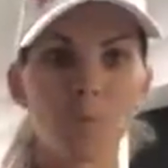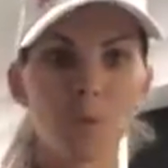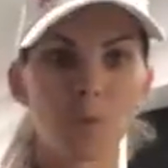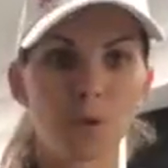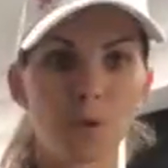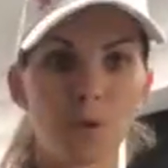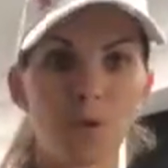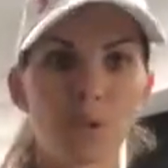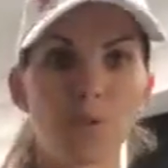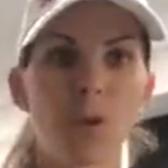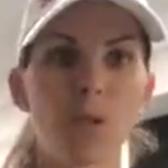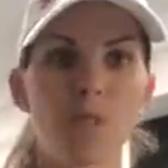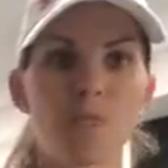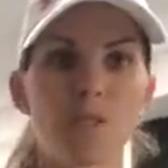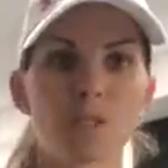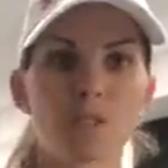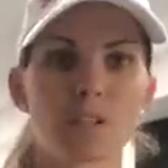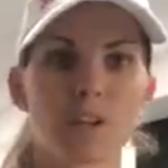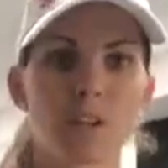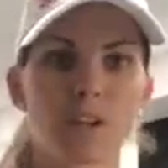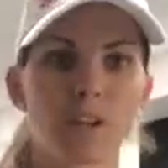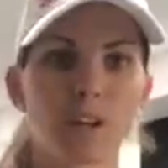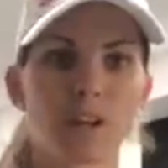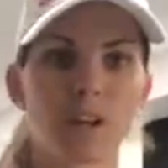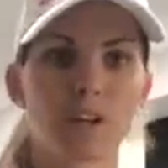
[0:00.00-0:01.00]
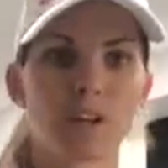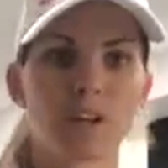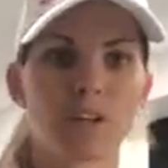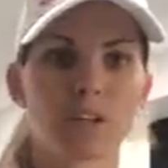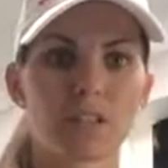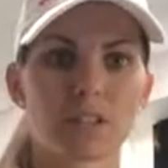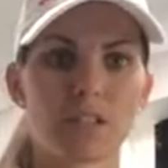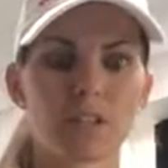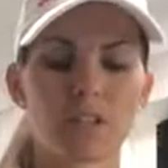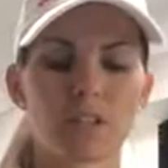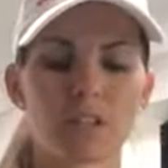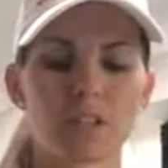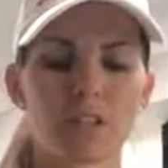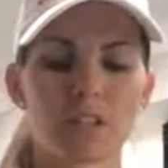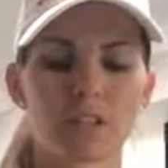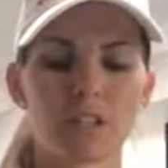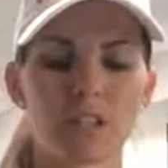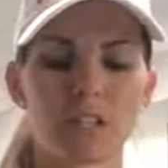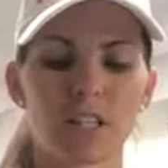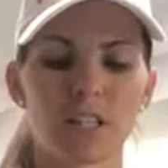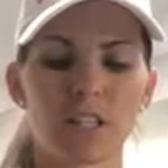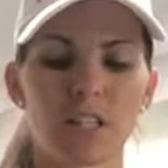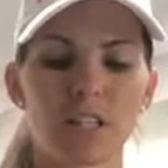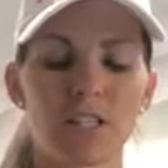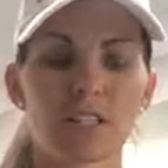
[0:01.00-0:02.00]
you in those other areas that you're
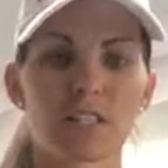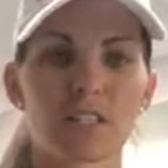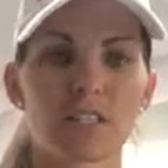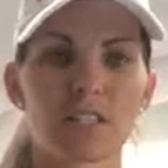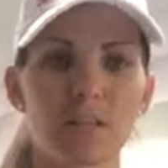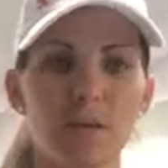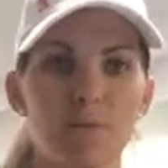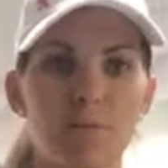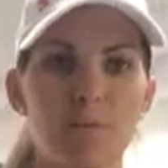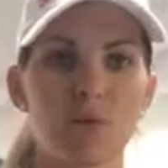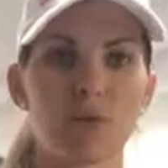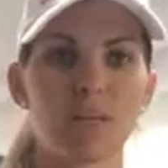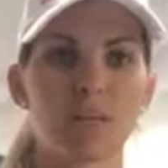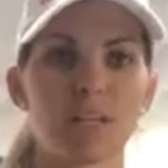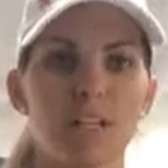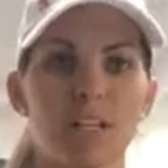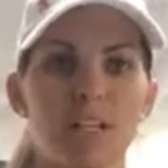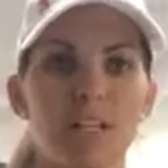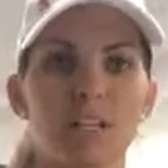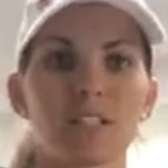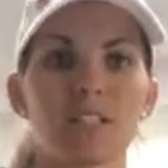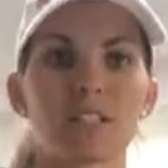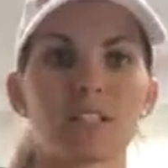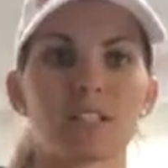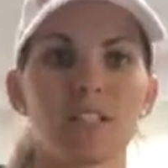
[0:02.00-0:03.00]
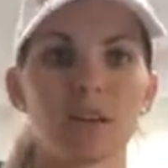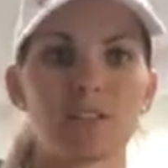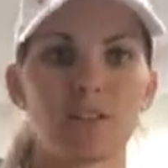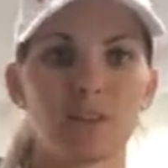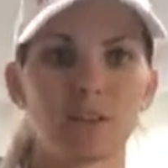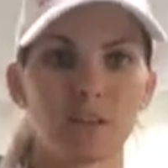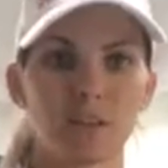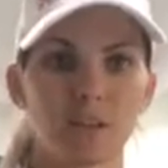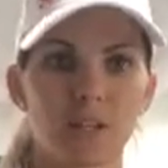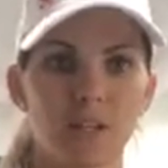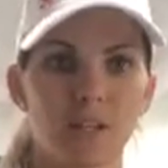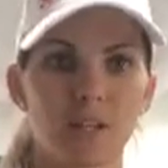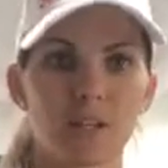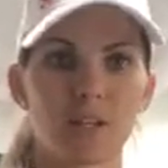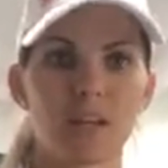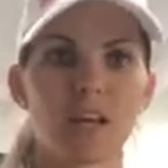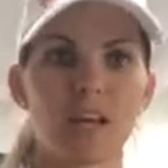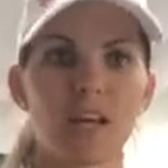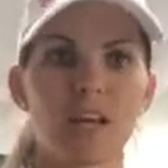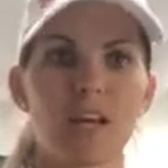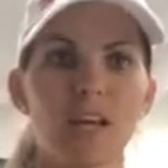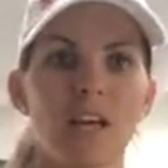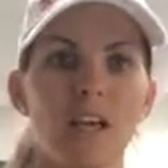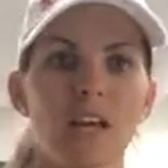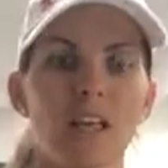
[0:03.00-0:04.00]
struggling in to stay motivated, stay focused,
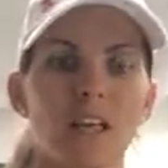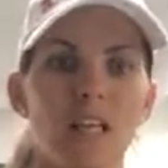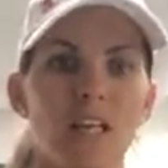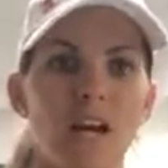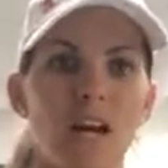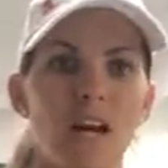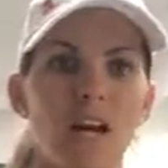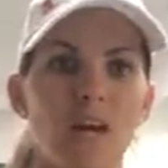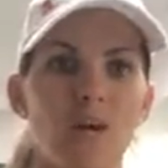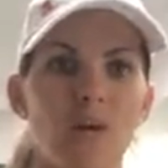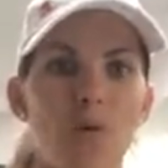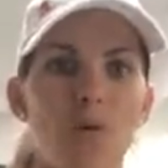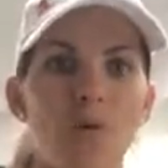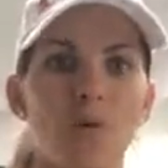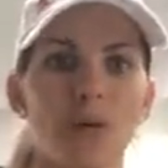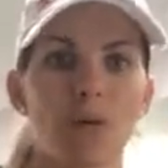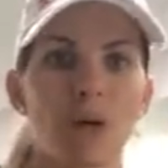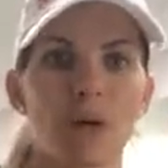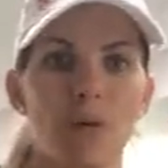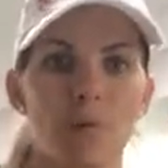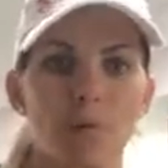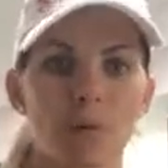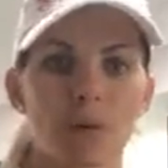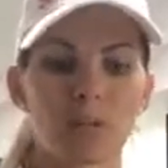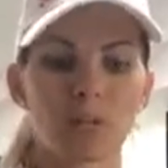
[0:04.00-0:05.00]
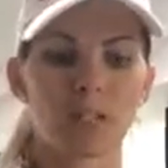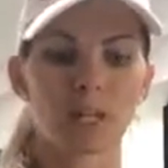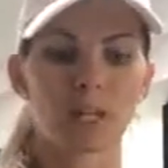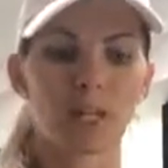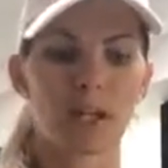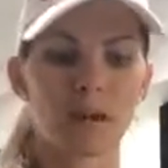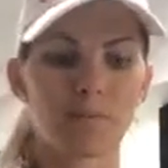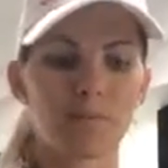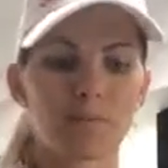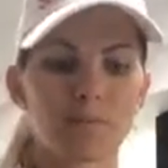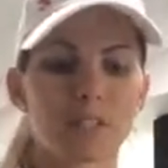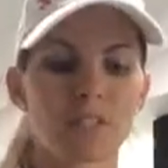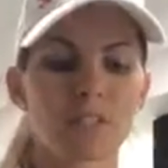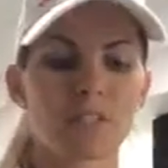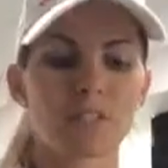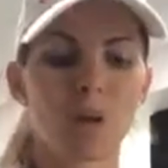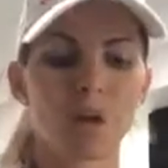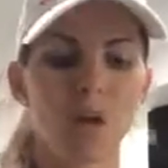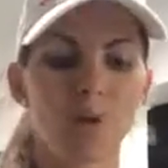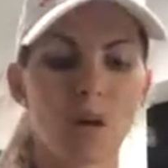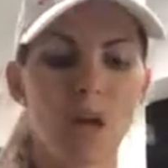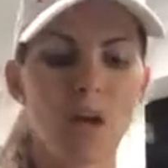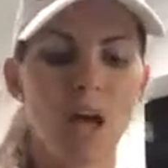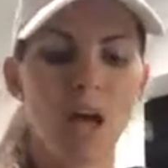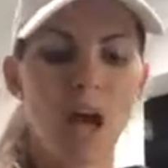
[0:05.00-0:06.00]
and to kind of overcome those hiccups. So
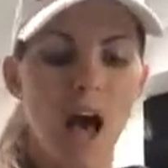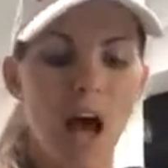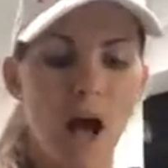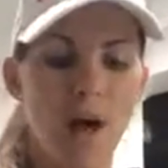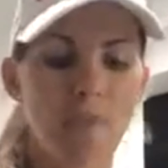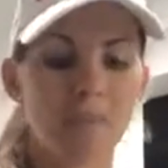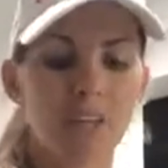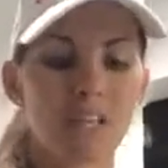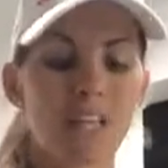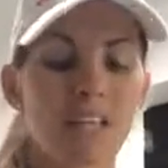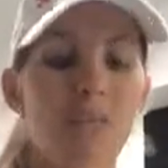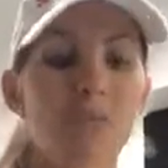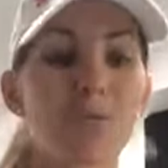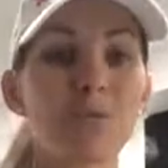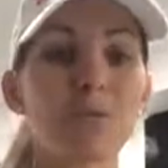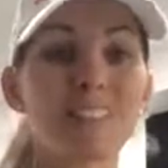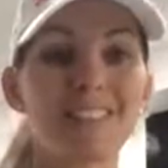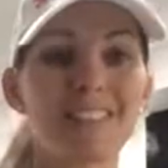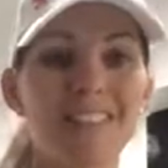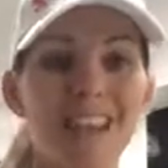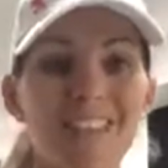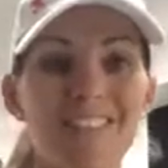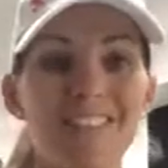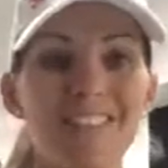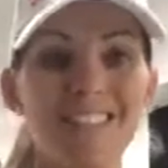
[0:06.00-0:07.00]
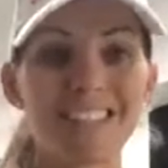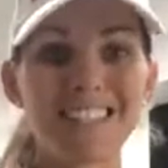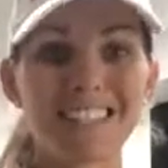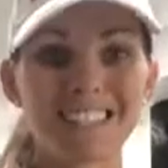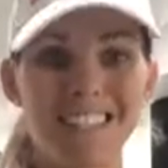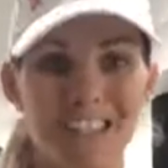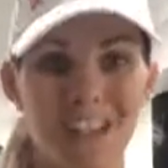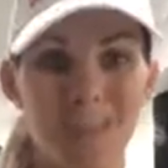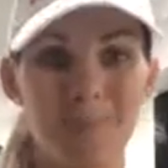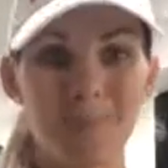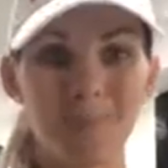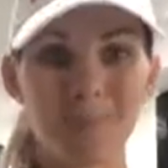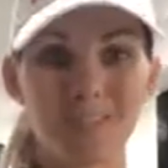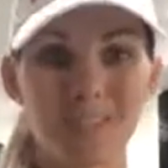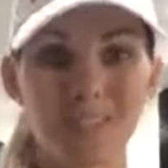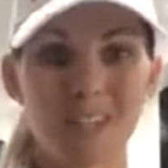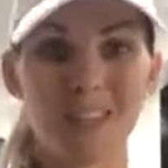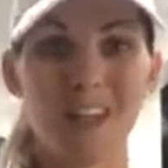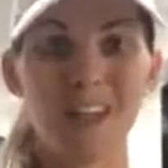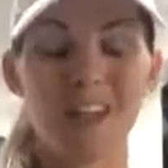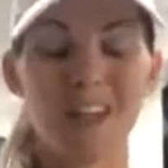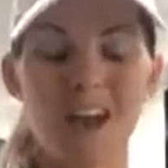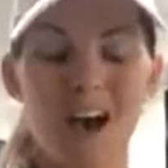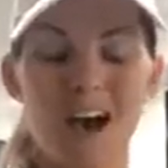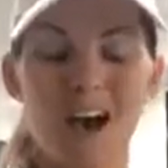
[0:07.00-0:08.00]
I'm gonna give you 7 tips
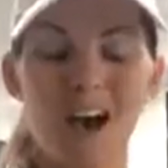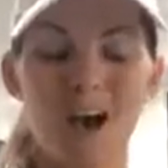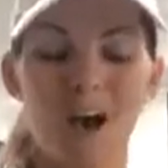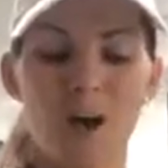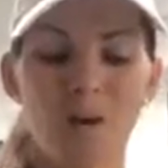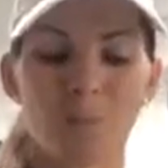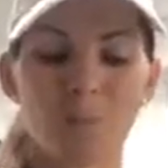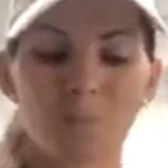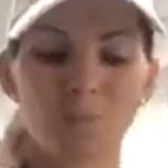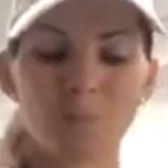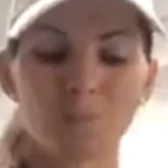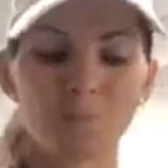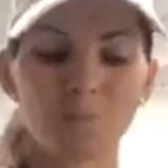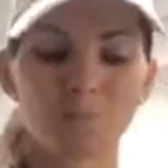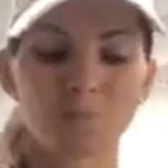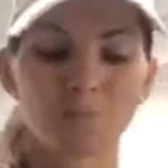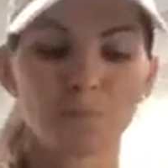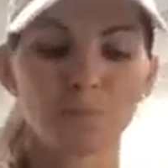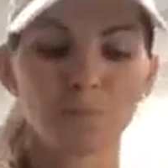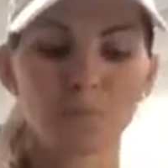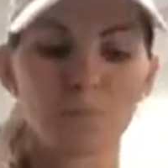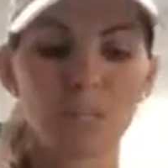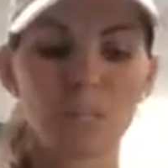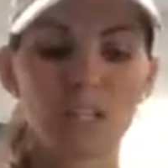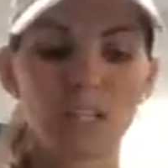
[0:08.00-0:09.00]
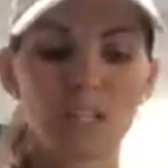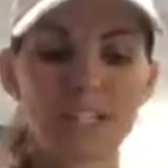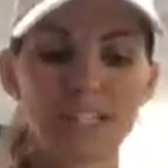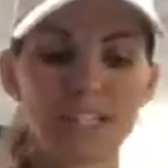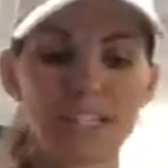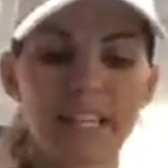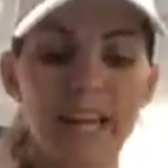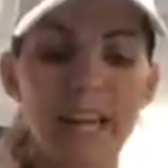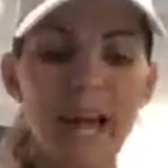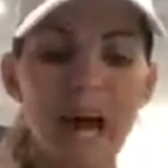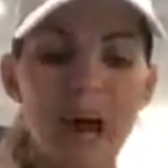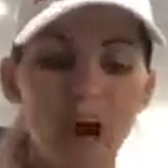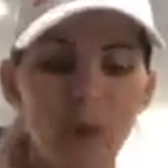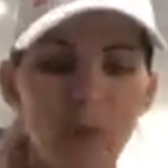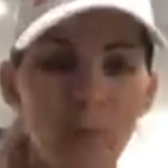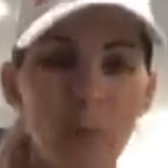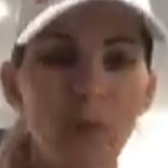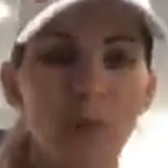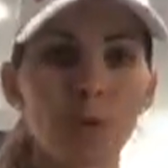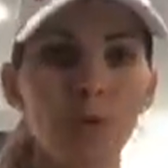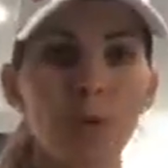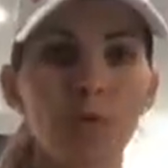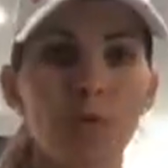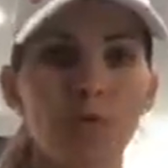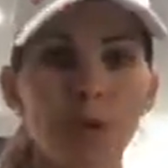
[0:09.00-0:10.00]
to help
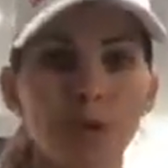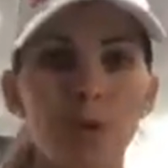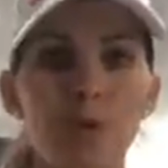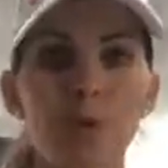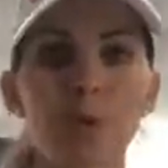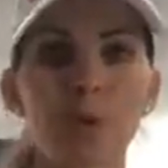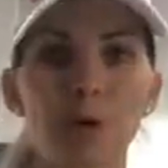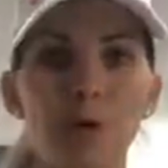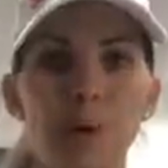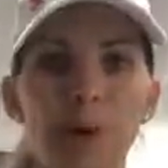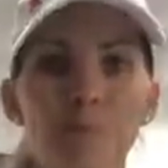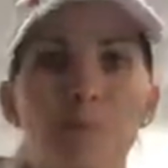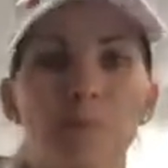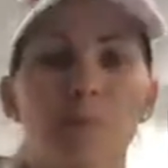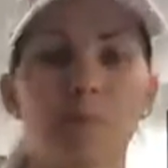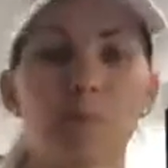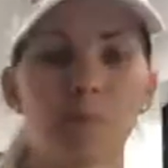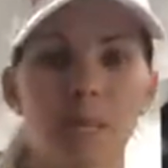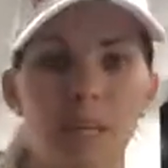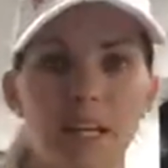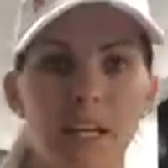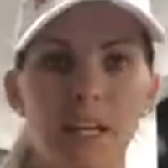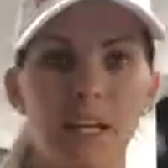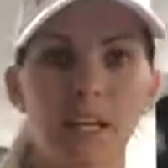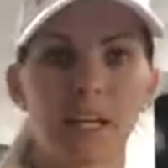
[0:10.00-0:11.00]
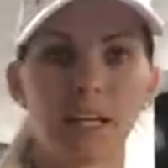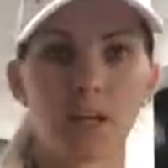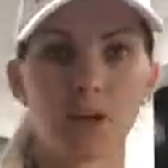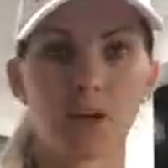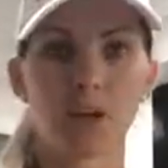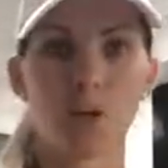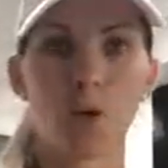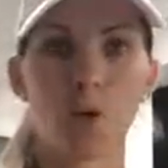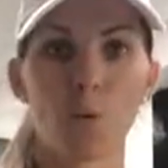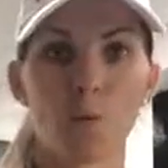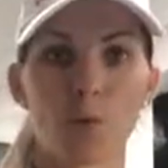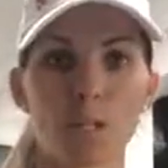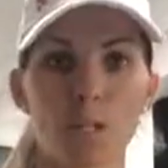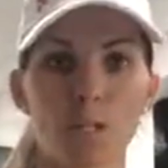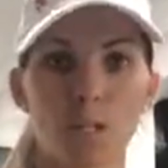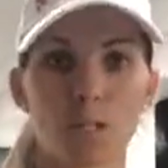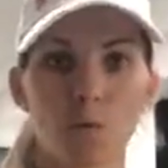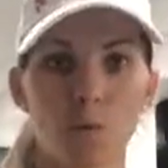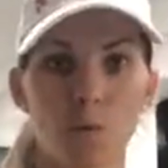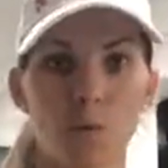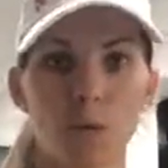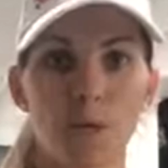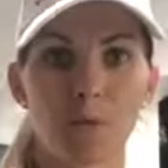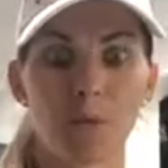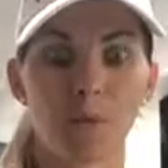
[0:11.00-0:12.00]
you meal prep, plan, and go into the
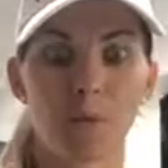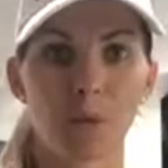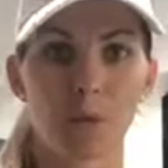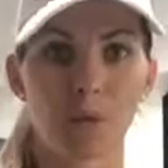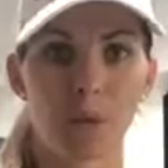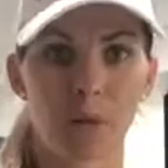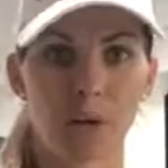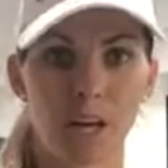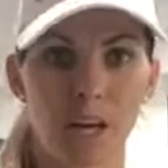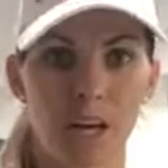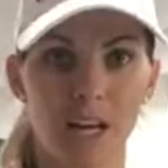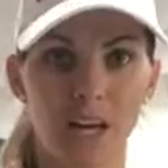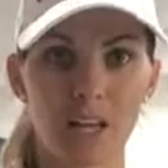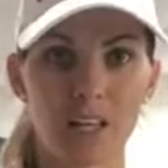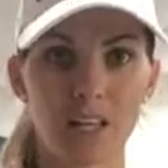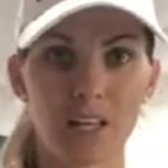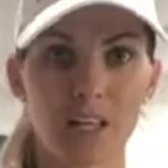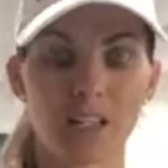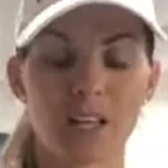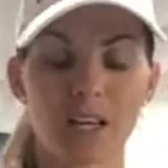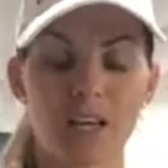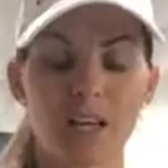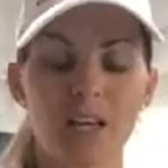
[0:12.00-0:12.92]
week more organized.